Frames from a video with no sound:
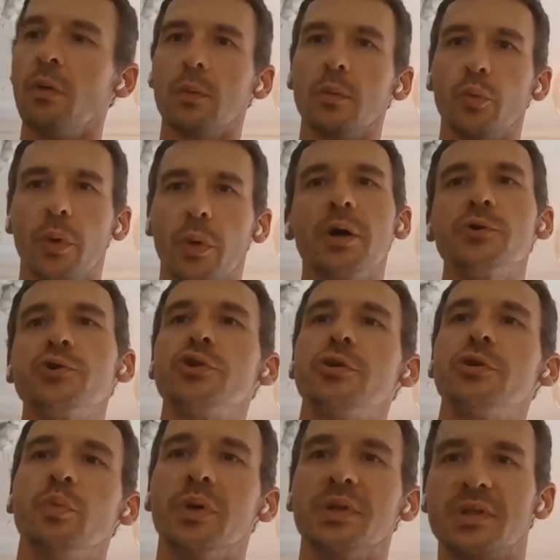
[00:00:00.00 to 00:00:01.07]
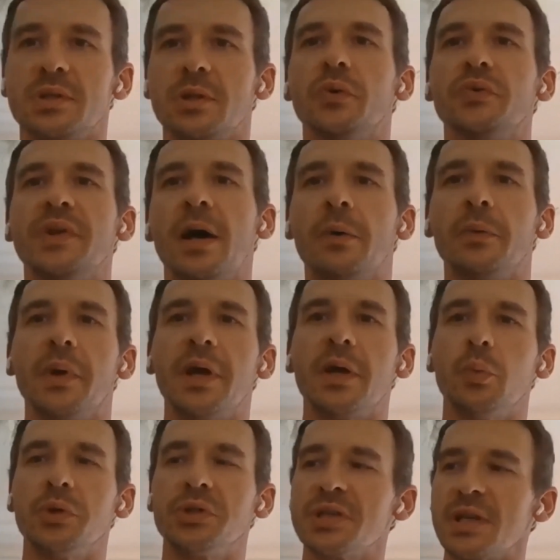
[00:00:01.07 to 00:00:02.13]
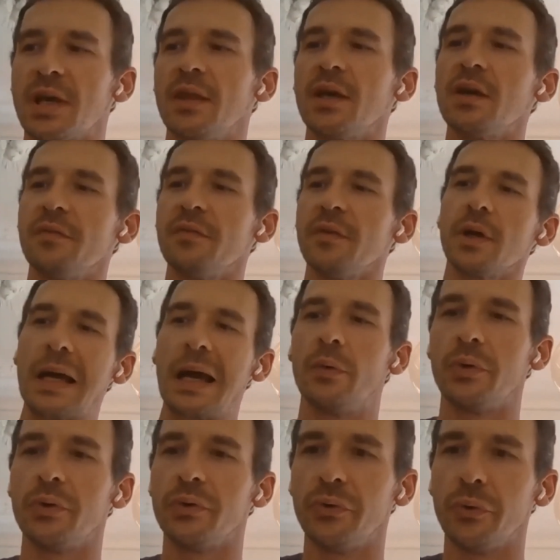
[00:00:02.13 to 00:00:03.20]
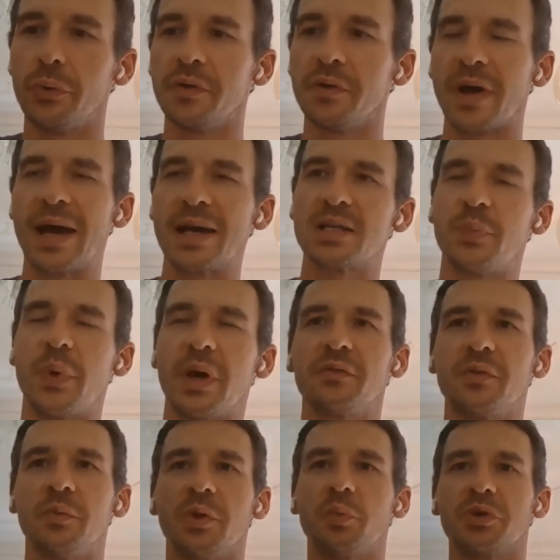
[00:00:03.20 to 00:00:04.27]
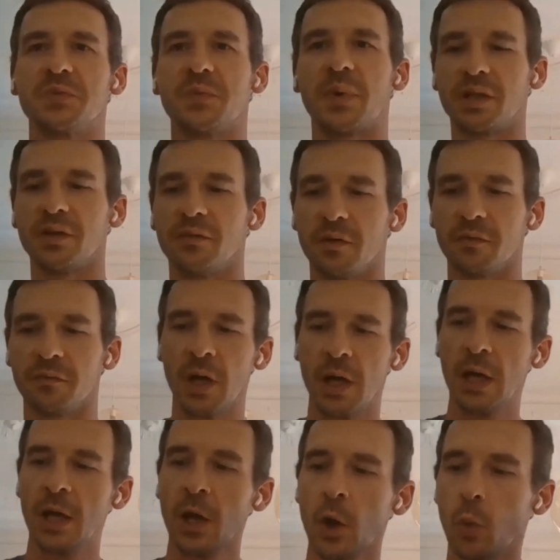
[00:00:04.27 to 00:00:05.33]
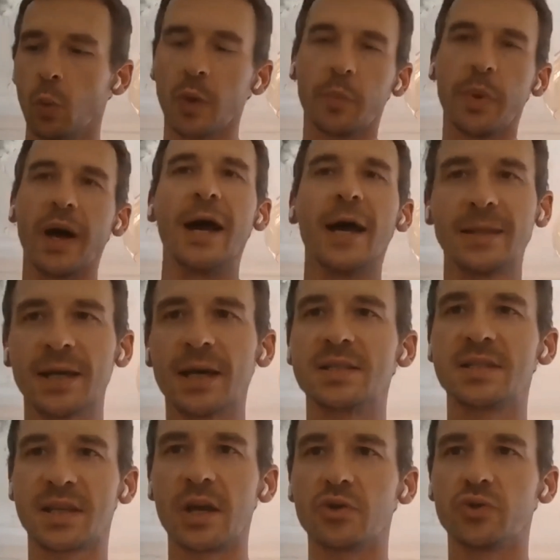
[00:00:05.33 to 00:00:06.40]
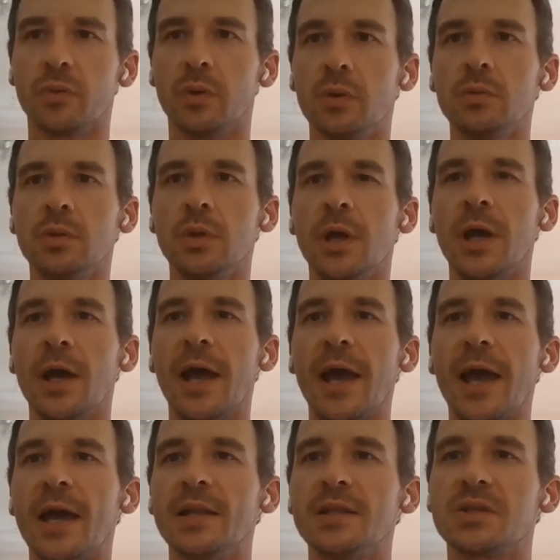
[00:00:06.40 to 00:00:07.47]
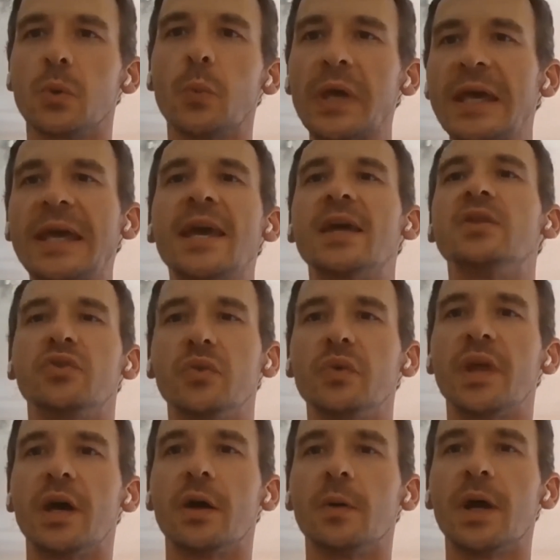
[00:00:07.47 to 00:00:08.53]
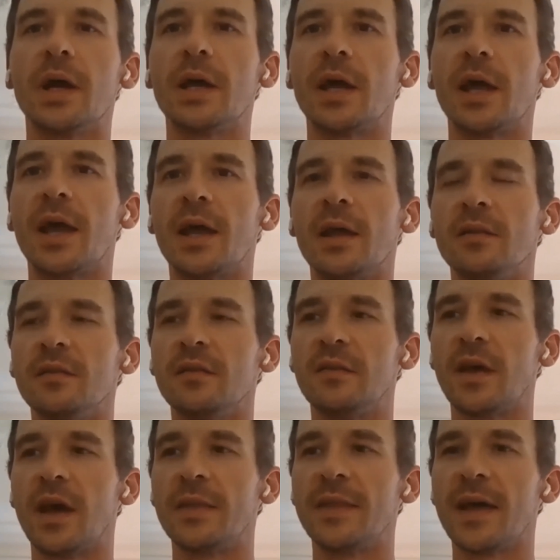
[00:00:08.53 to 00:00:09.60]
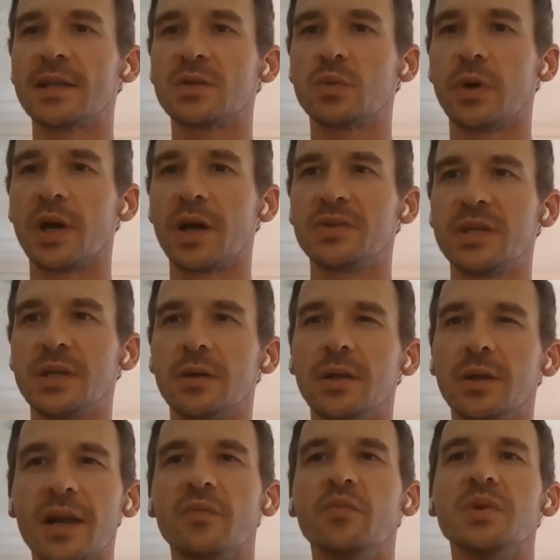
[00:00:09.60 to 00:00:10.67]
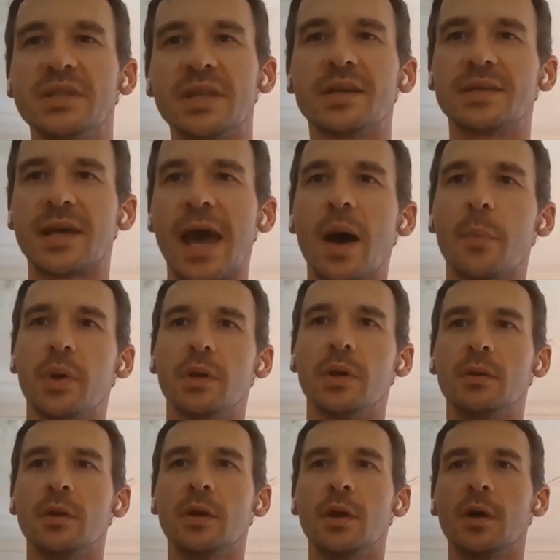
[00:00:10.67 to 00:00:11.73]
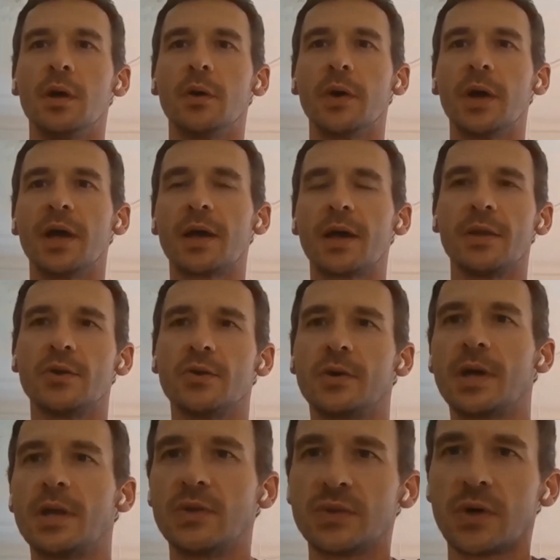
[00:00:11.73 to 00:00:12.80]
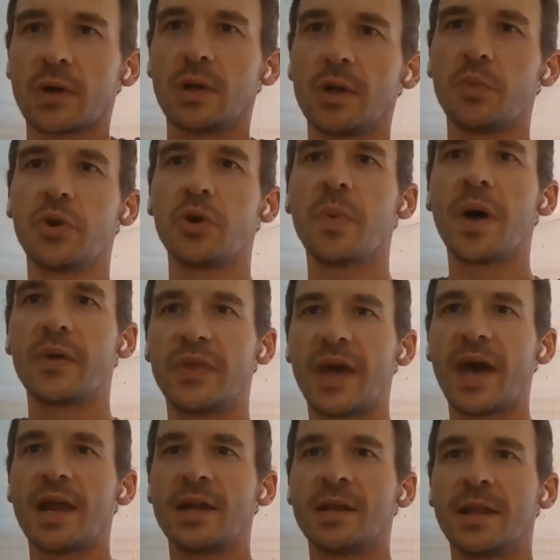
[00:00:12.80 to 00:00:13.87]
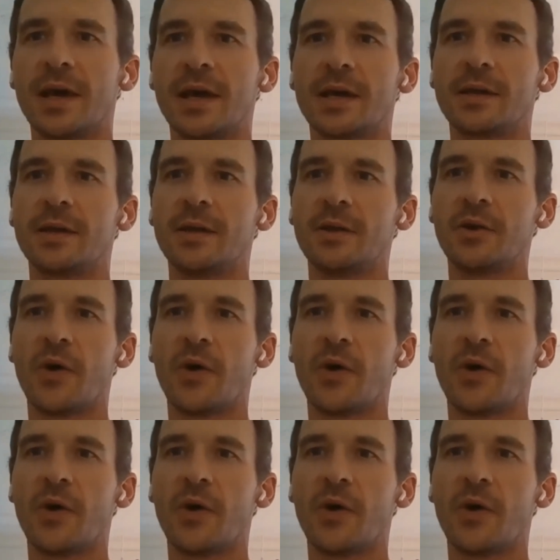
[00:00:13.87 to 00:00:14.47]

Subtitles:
don't rush, but slow down, right? Which is, I think, a very counterintuitive aspect from the perspective of we're behind on schedule, and so we can't do that, right? And that's where I've seen a lot of mistakes happen, right? Can you talk a little bit about that, and